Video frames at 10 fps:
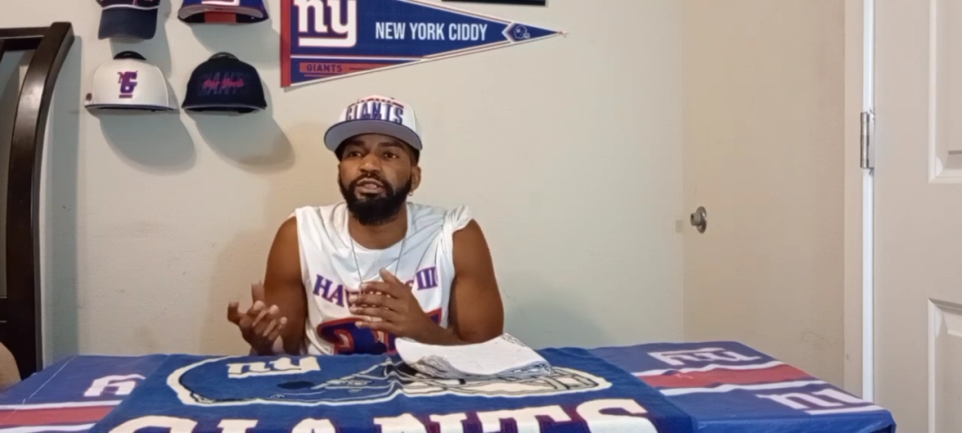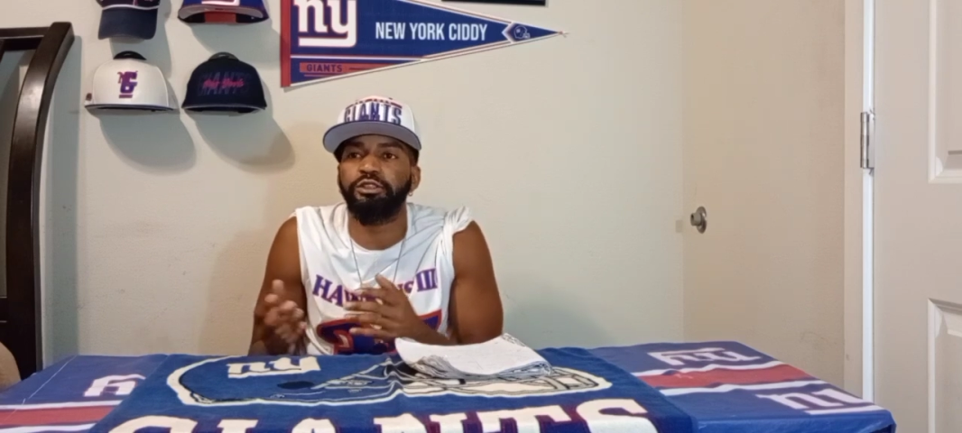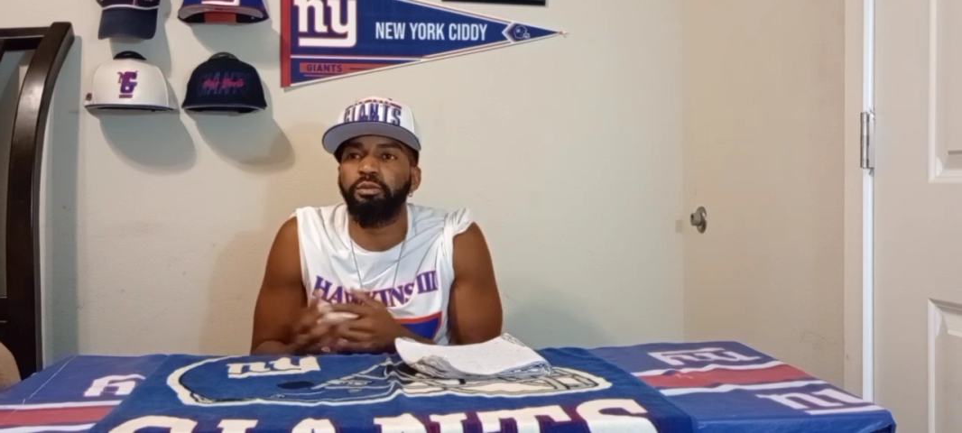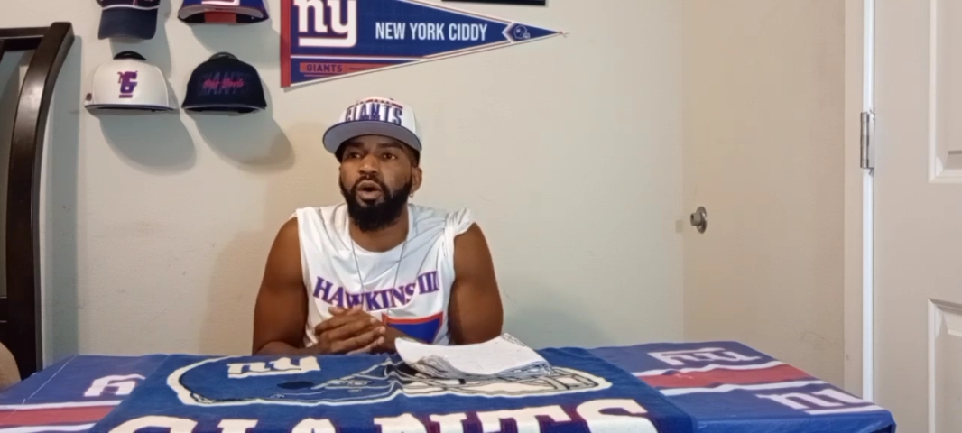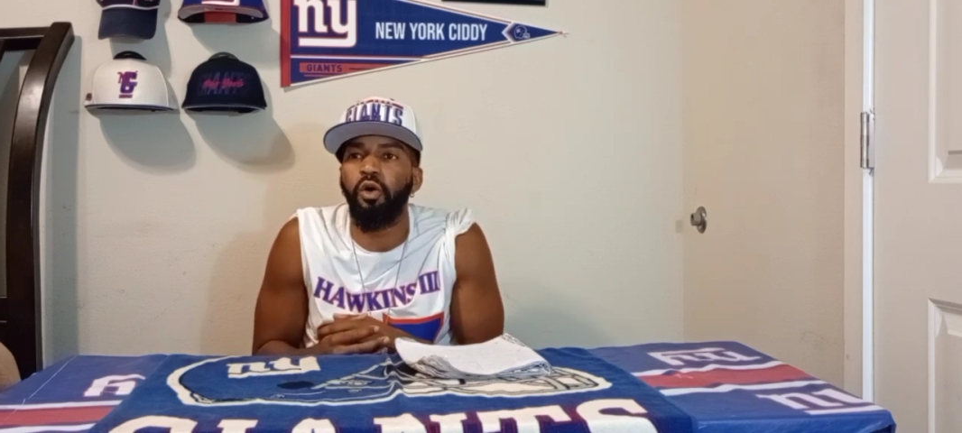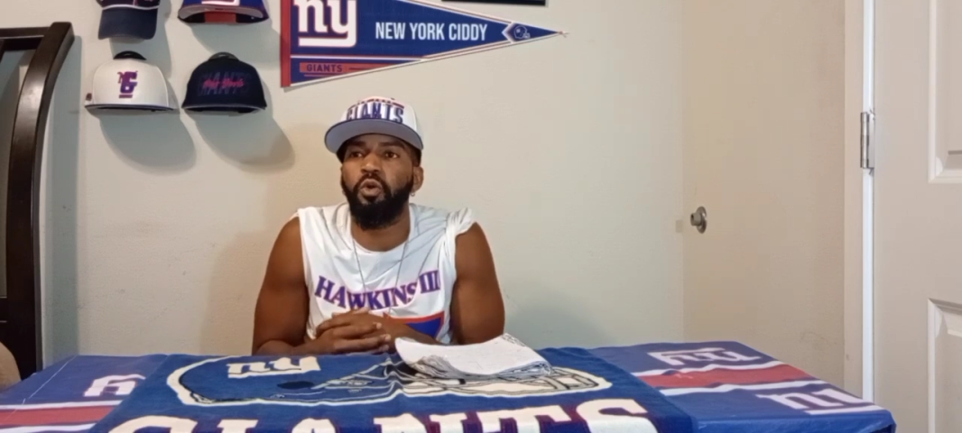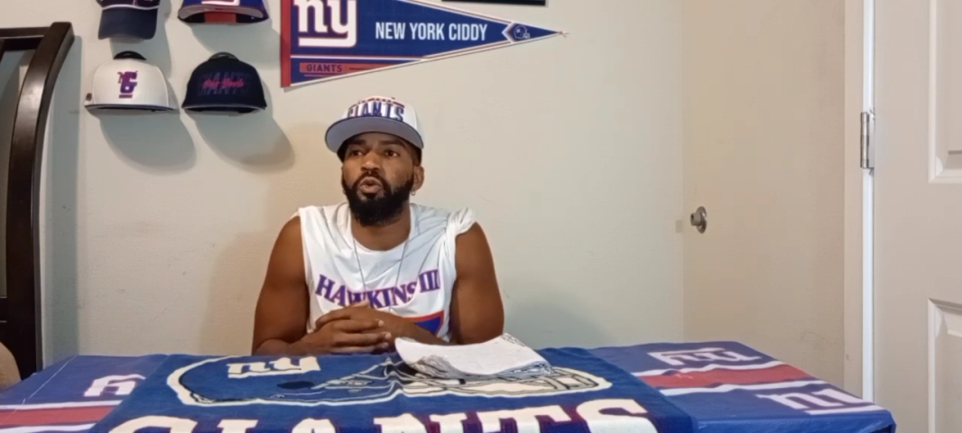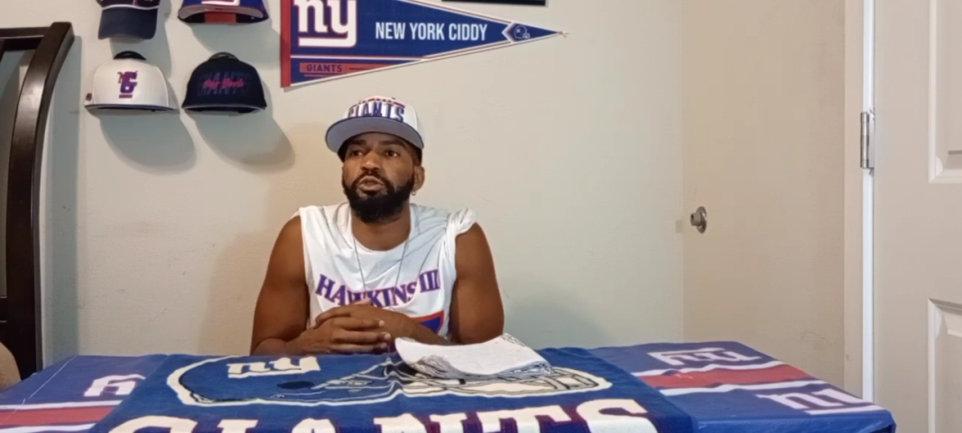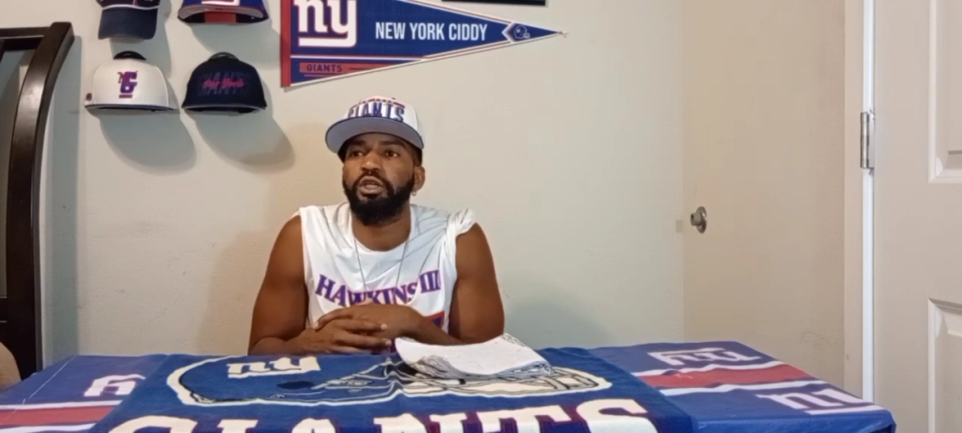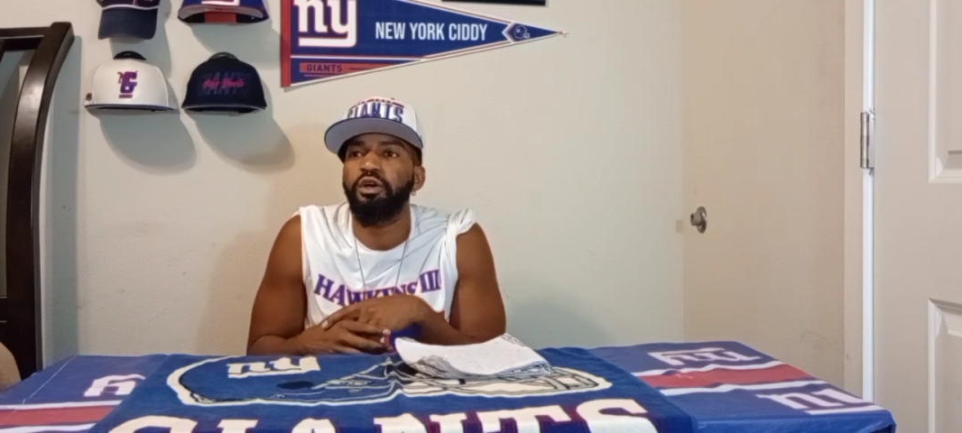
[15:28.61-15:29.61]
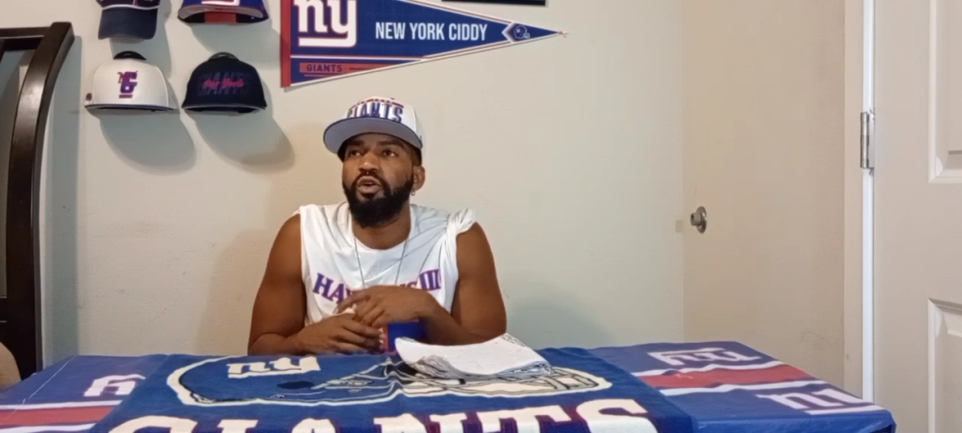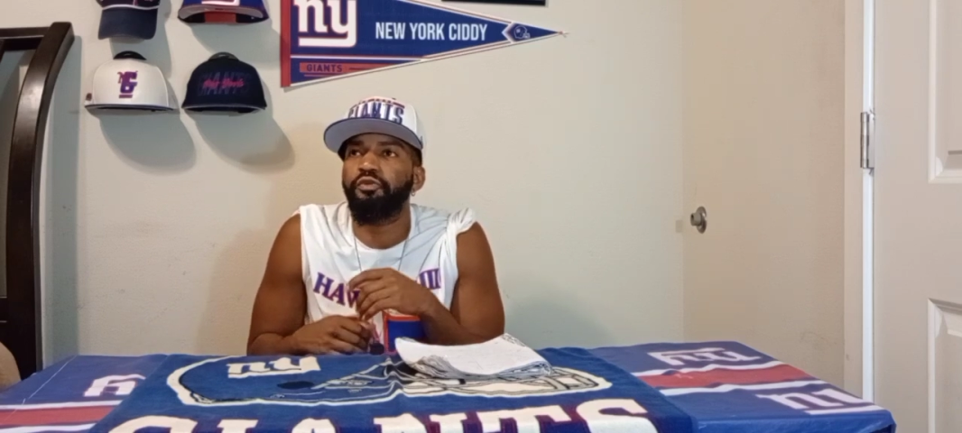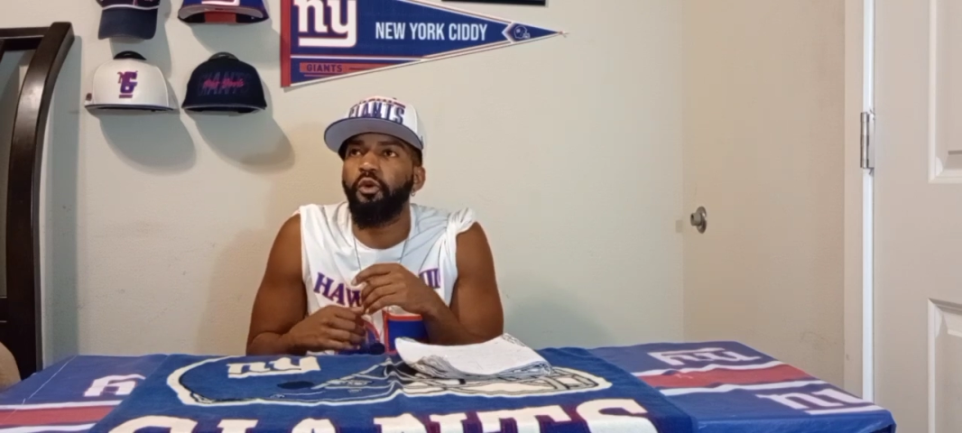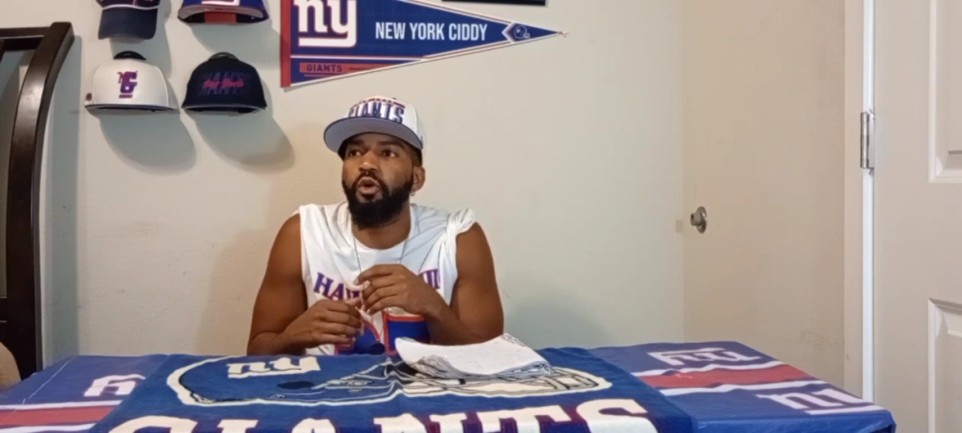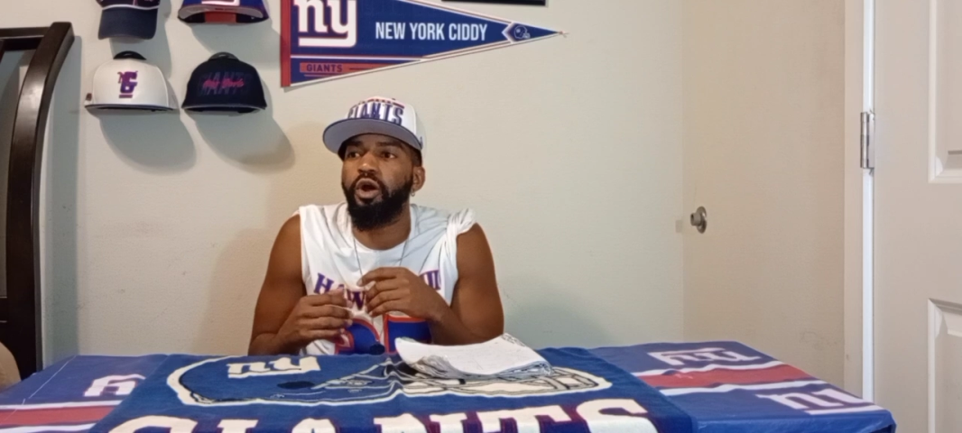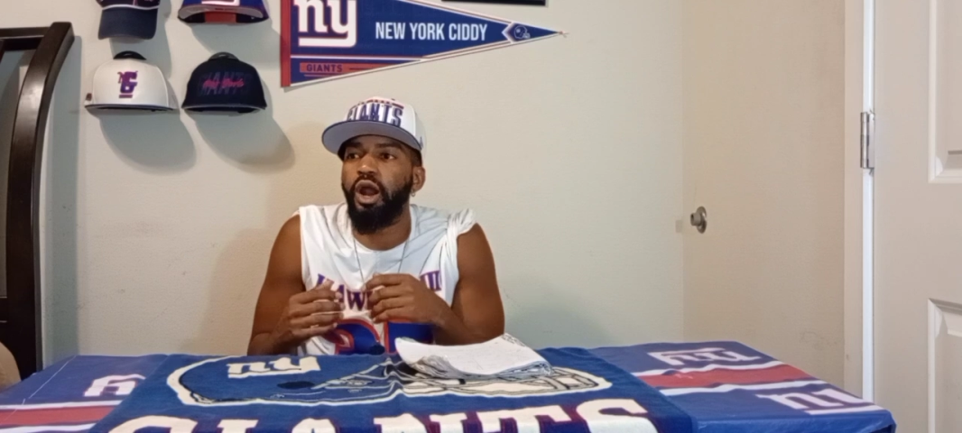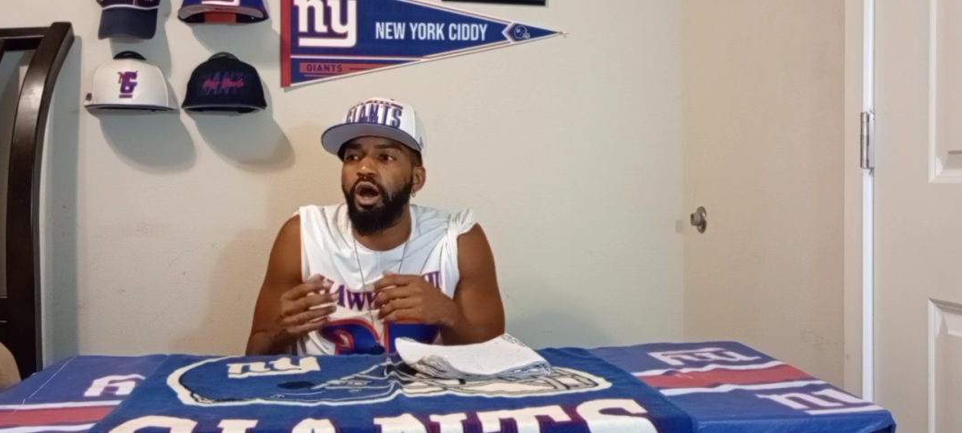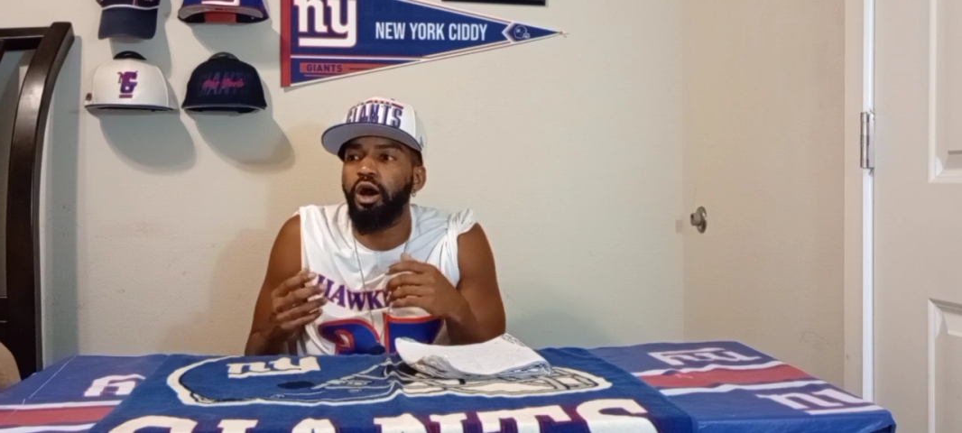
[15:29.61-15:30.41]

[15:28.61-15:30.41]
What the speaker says: some holes for